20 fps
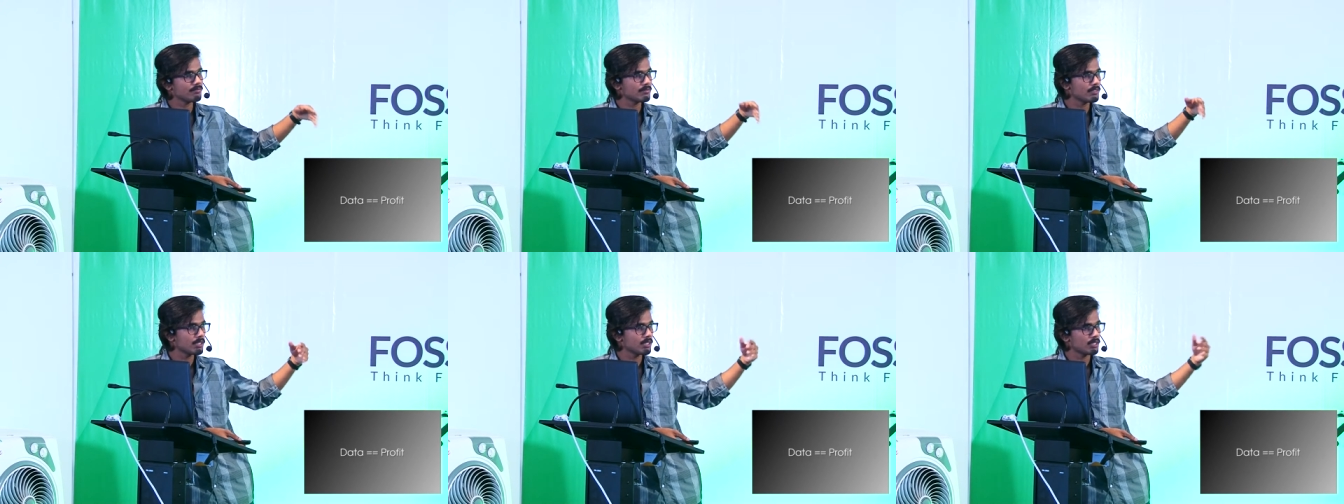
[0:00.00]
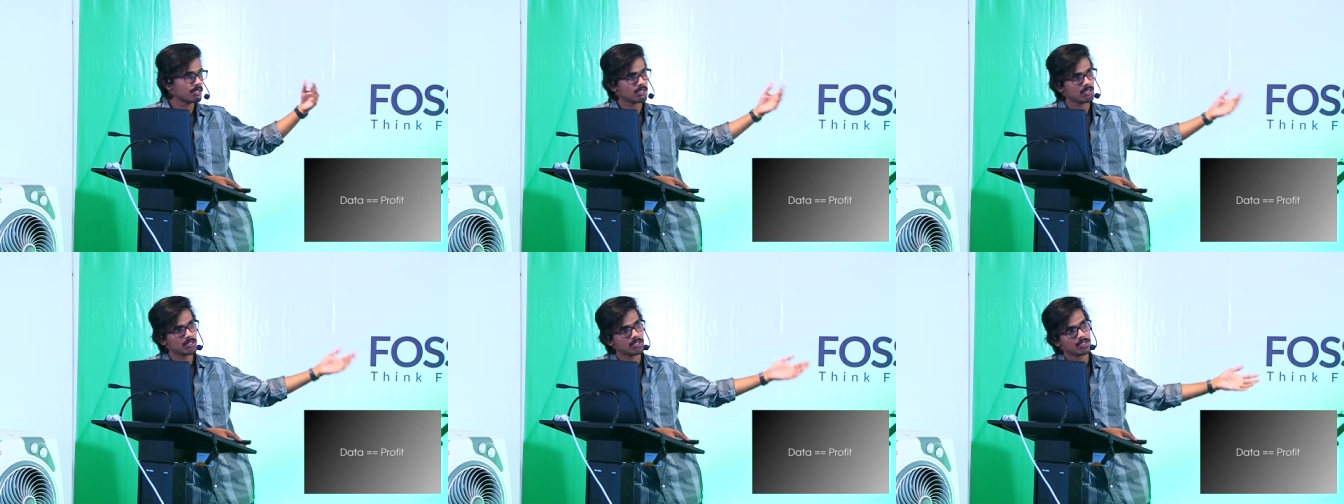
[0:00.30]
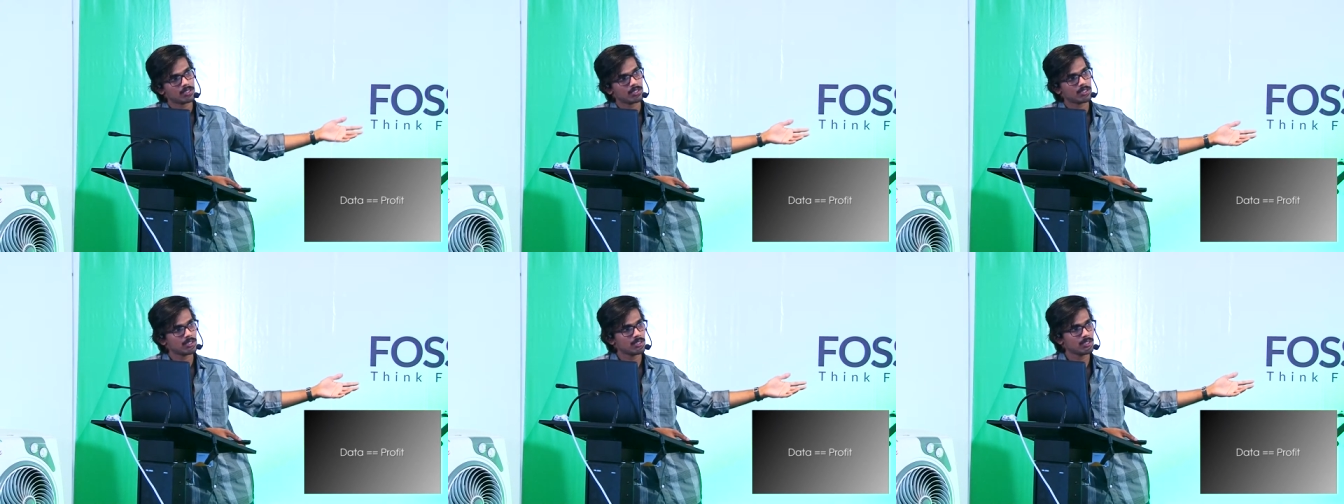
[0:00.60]

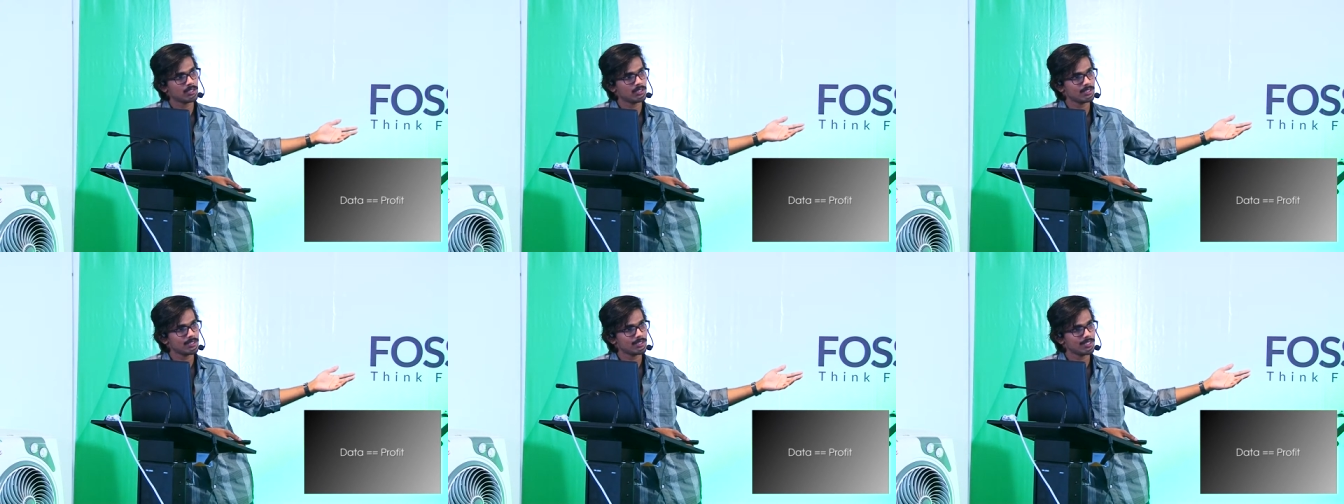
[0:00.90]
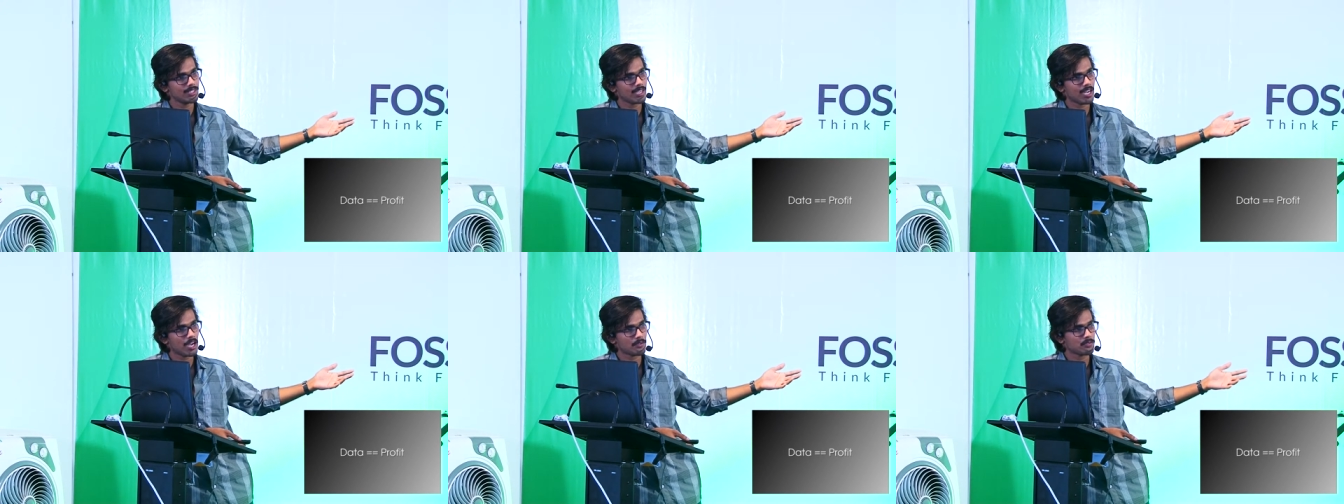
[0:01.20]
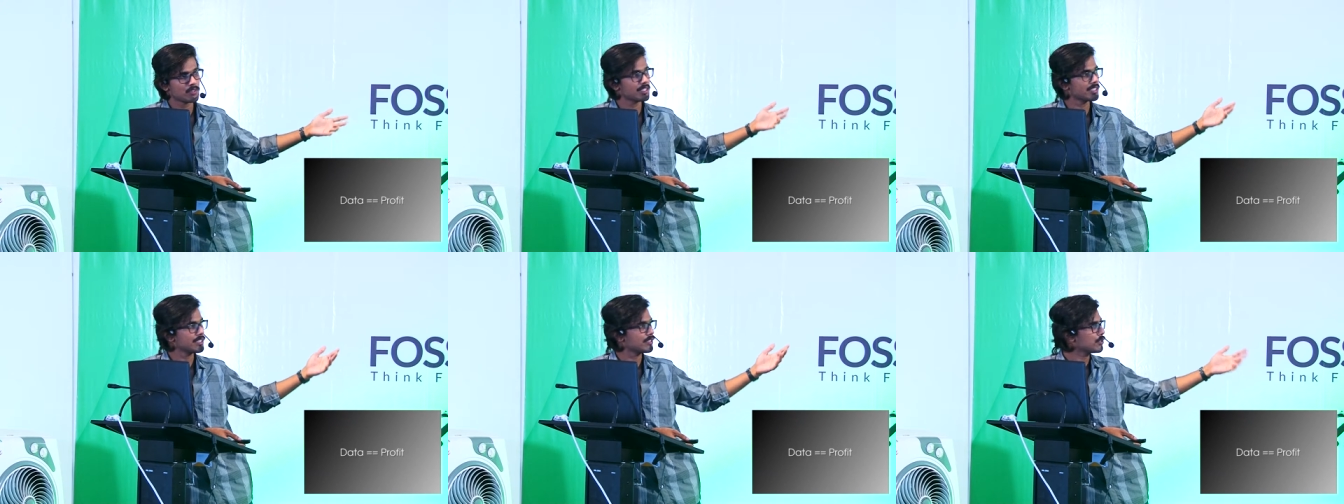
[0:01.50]
Uh,
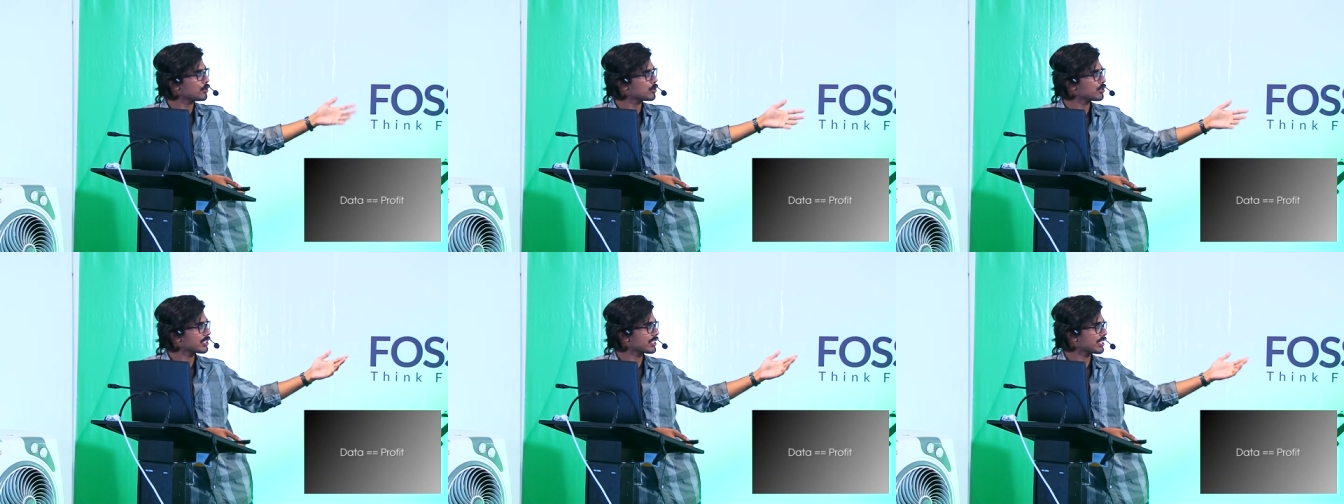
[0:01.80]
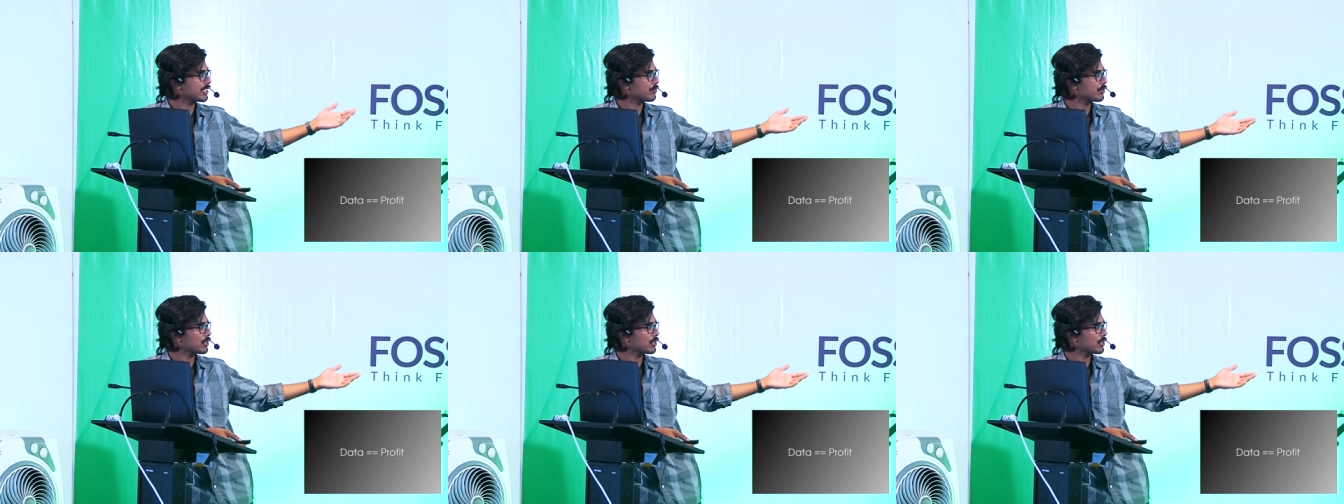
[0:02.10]
after using it